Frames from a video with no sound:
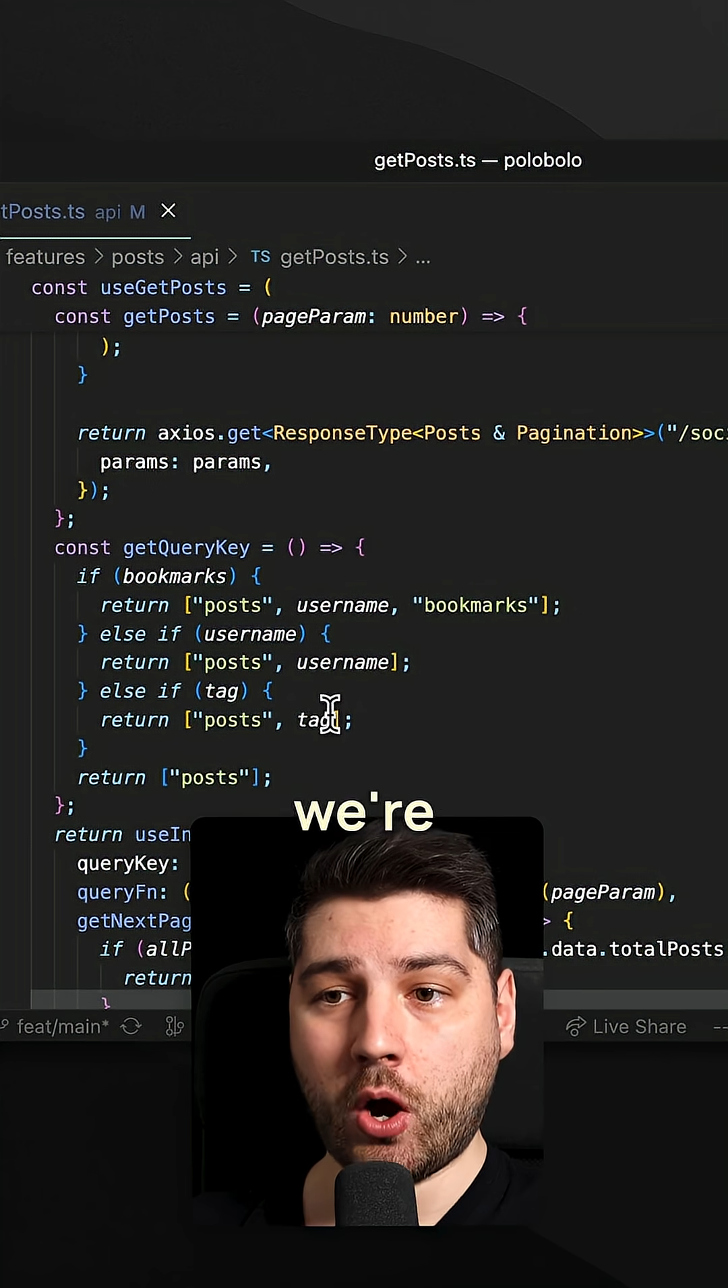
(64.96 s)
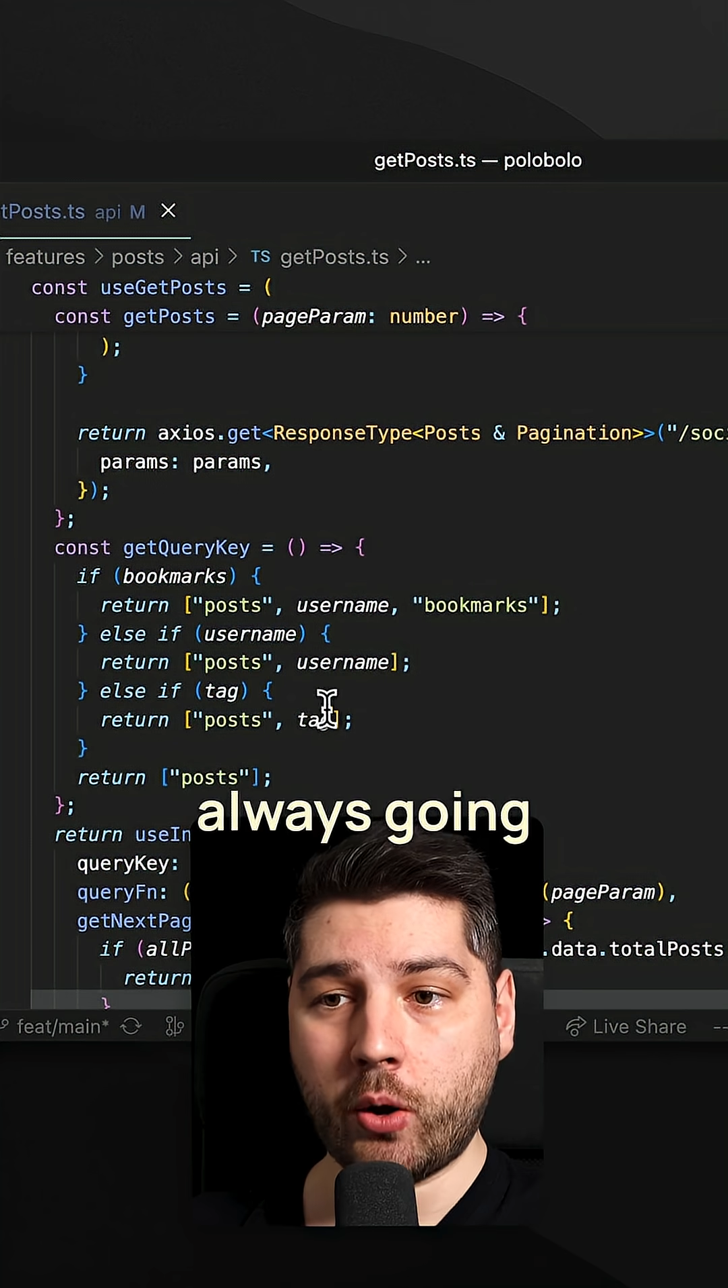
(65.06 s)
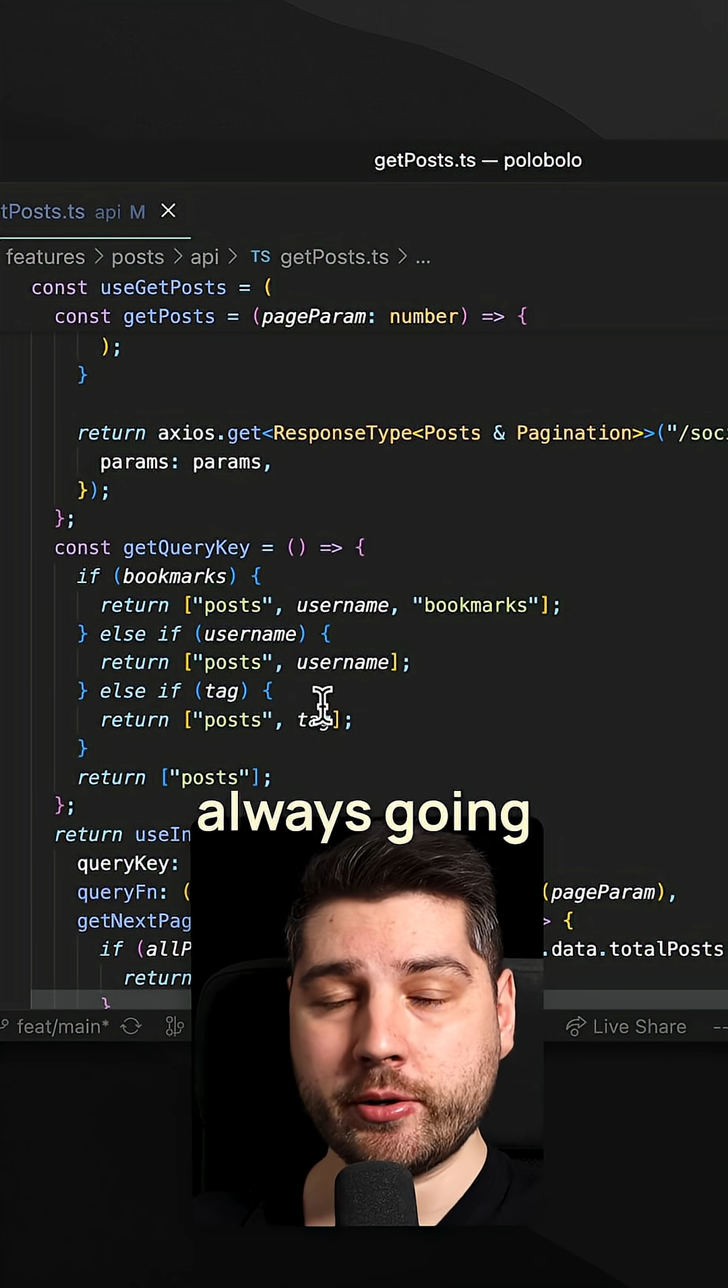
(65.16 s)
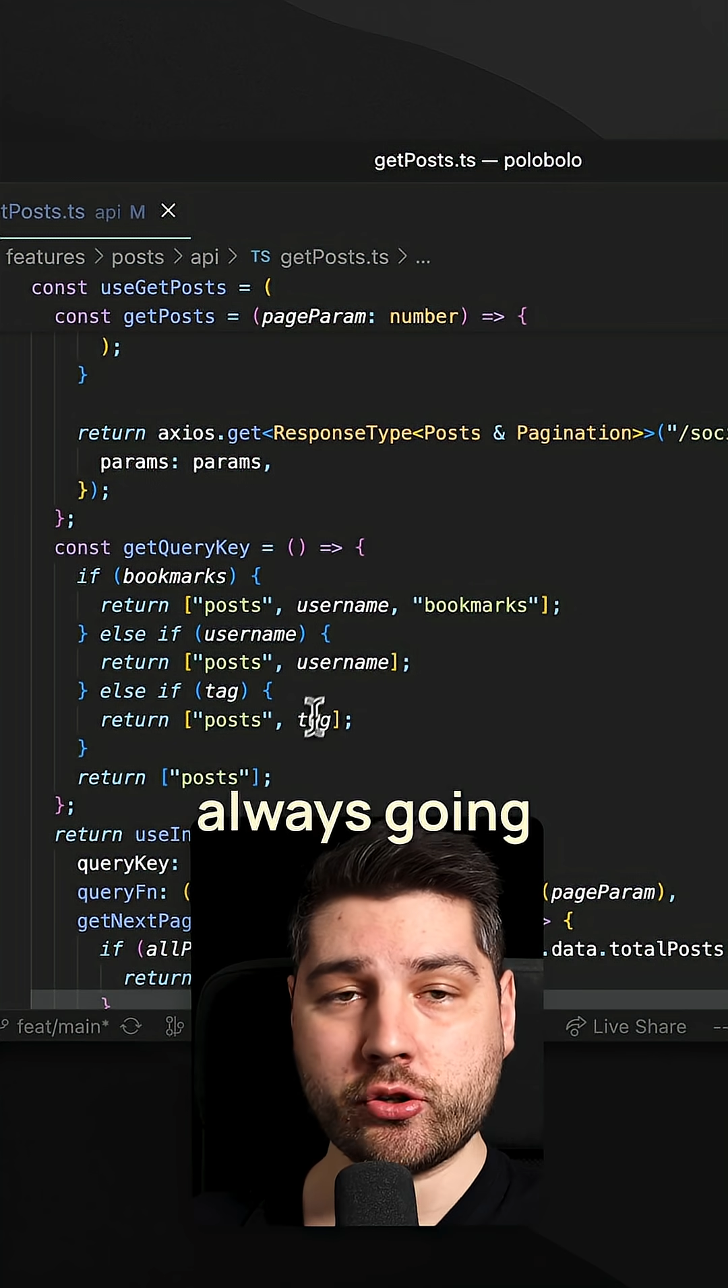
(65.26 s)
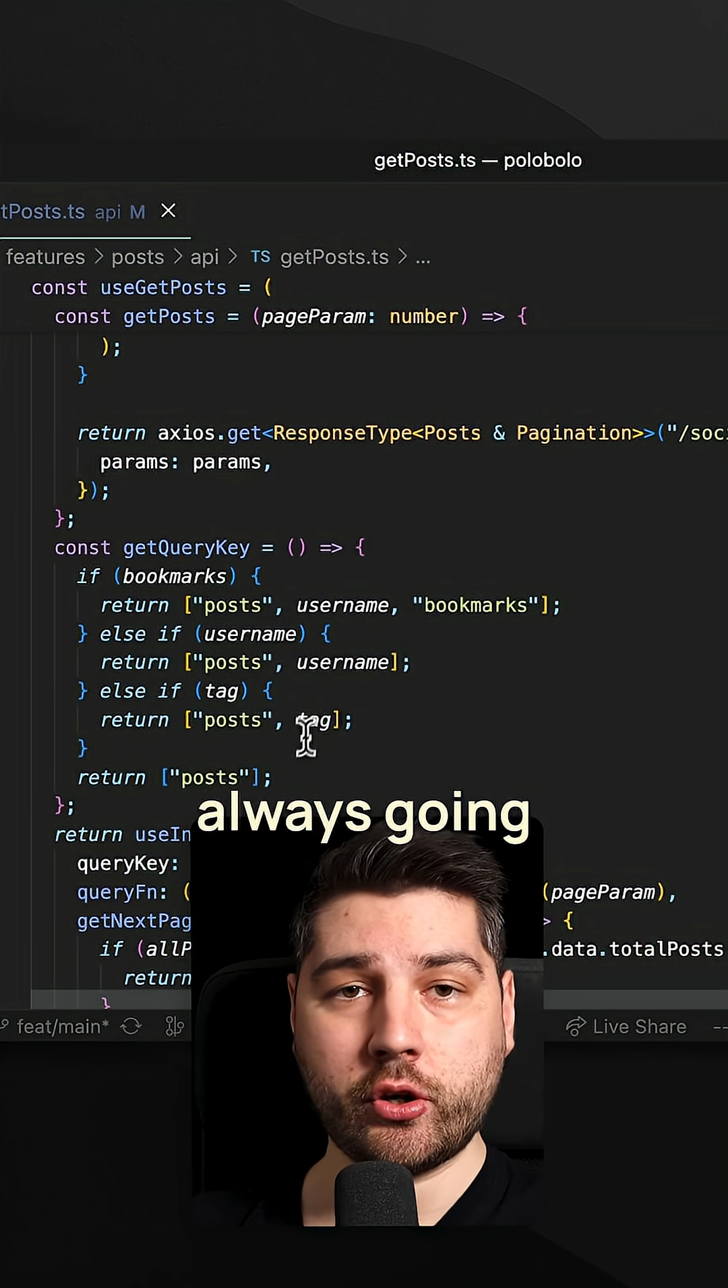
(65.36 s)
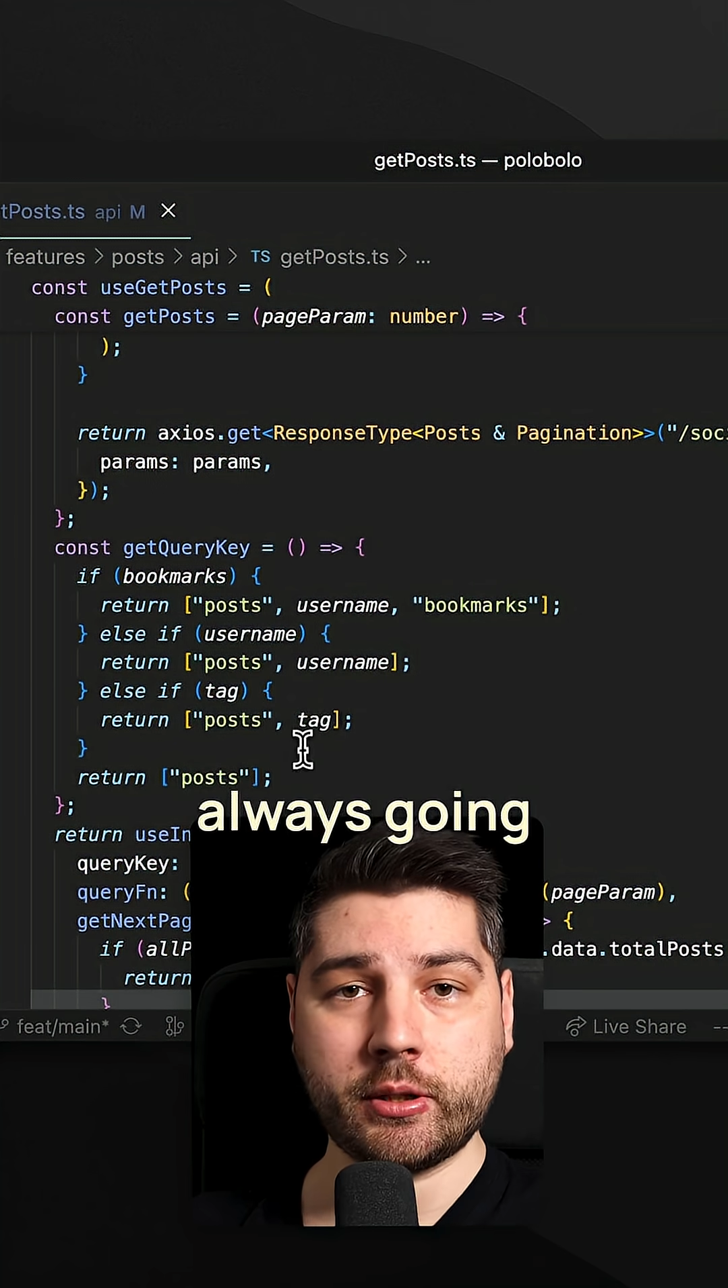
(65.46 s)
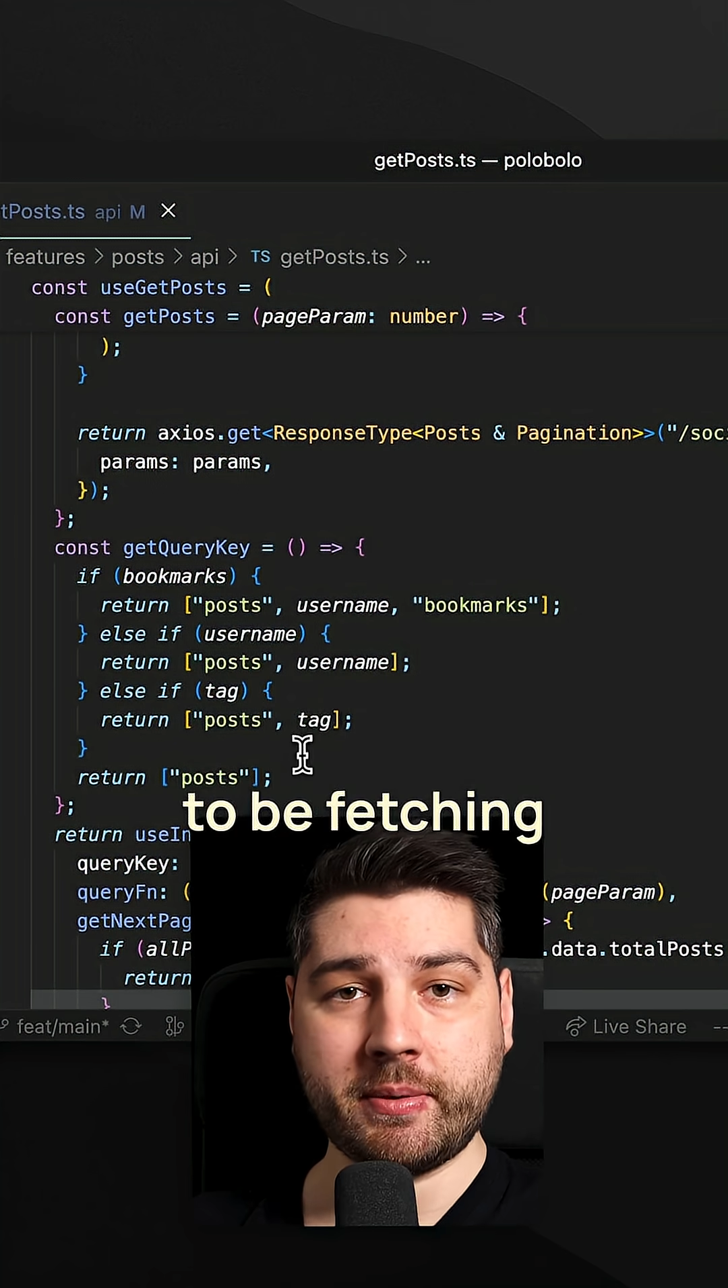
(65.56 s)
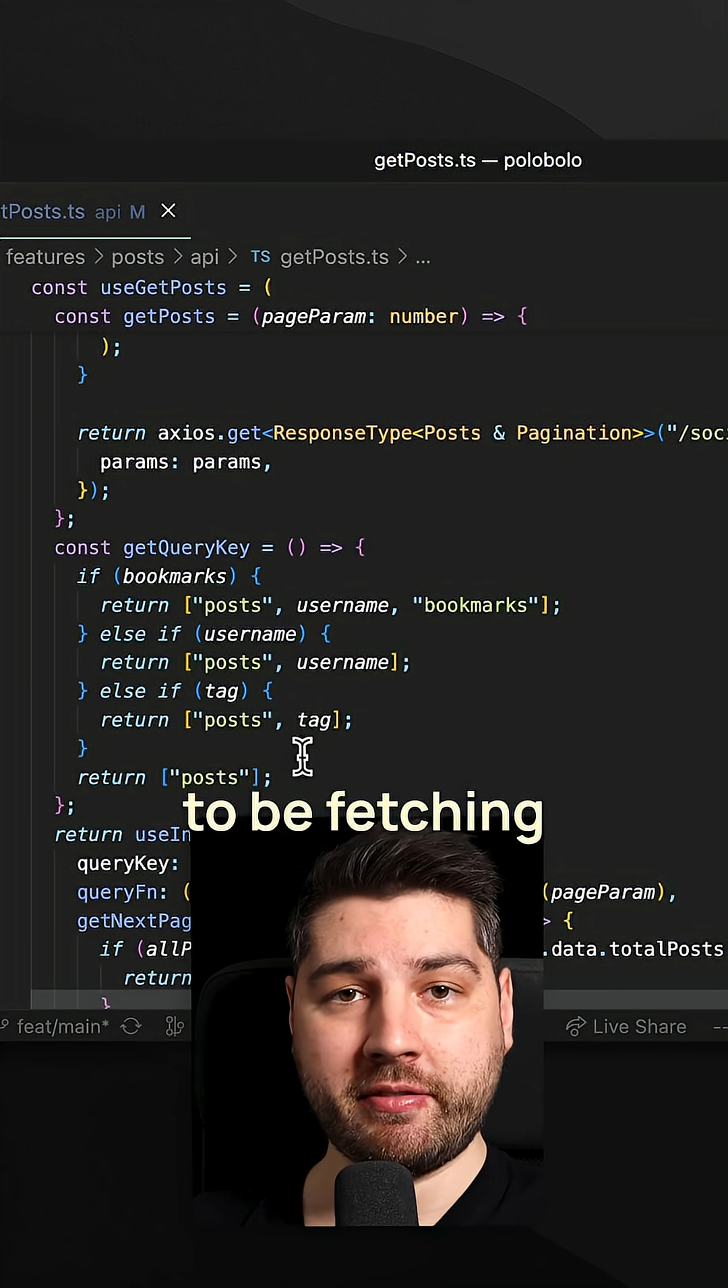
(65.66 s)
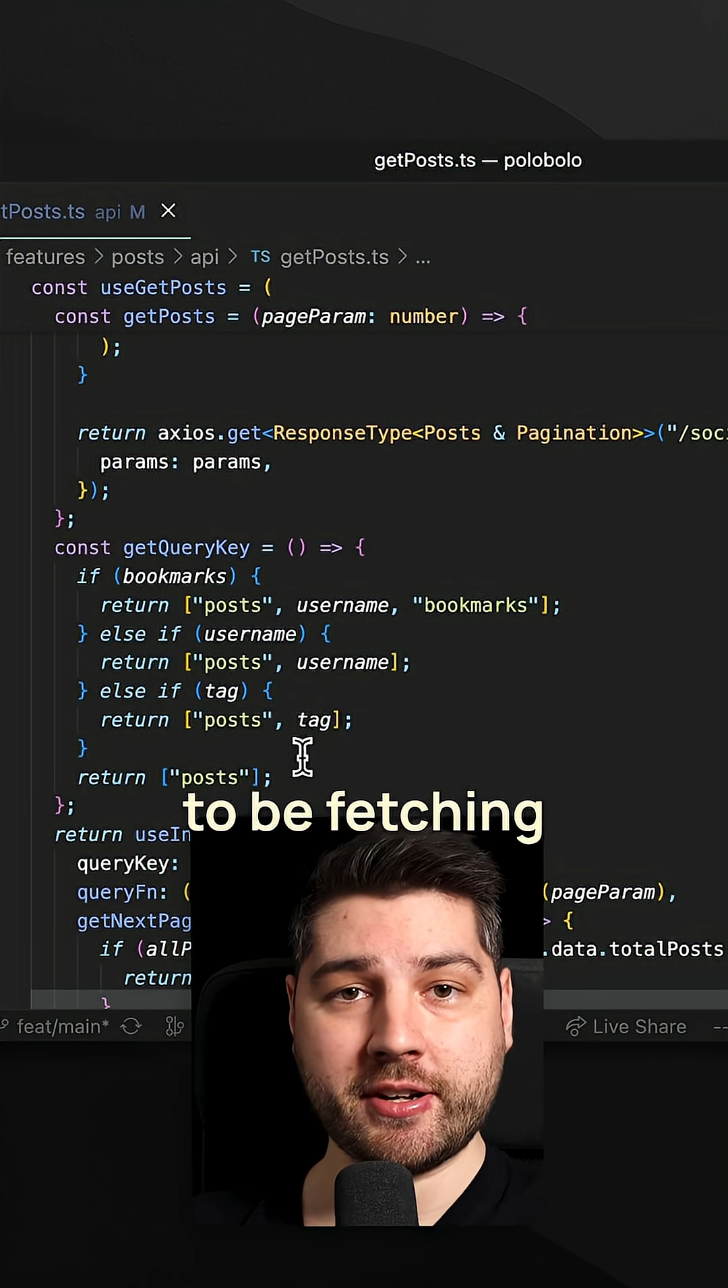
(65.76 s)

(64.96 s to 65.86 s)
we're always going to be